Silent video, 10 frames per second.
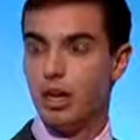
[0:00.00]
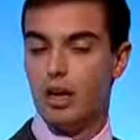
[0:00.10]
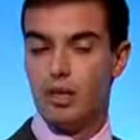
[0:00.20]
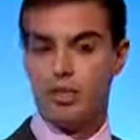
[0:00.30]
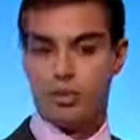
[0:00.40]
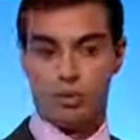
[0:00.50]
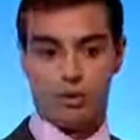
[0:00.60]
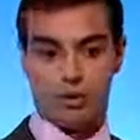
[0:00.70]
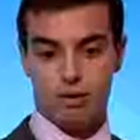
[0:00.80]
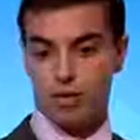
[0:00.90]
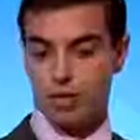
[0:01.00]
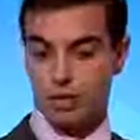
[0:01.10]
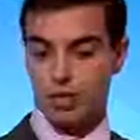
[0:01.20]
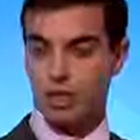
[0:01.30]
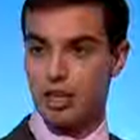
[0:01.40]
And so when the
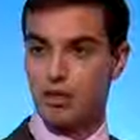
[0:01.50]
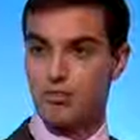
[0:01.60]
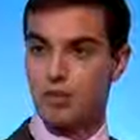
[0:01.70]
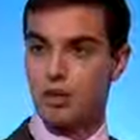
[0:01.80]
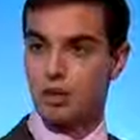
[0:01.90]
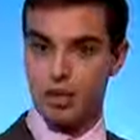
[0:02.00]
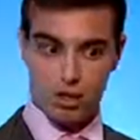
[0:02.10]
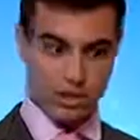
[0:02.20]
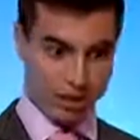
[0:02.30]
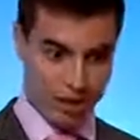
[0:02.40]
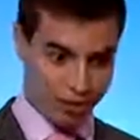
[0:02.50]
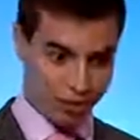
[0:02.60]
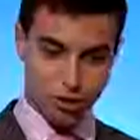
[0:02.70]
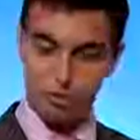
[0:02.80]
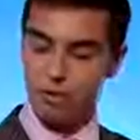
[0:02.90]
results day came, that
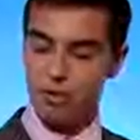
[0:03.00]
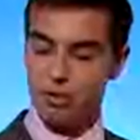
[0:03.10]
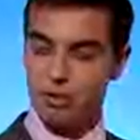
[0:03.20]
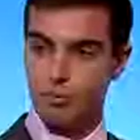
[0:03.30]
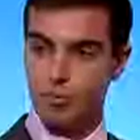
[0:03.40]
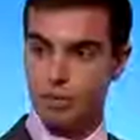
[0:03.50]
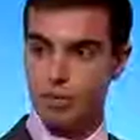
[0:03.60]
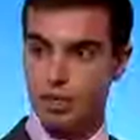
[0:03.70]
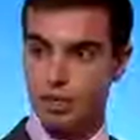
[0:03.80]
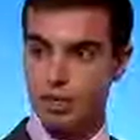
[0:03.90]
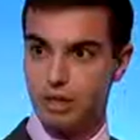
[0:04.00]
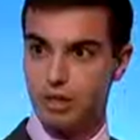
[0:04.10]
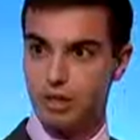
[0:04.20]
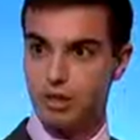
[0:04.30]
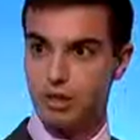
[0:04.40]
was the path that I wanted to go down
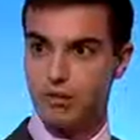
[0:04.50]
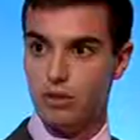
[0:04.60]
rather than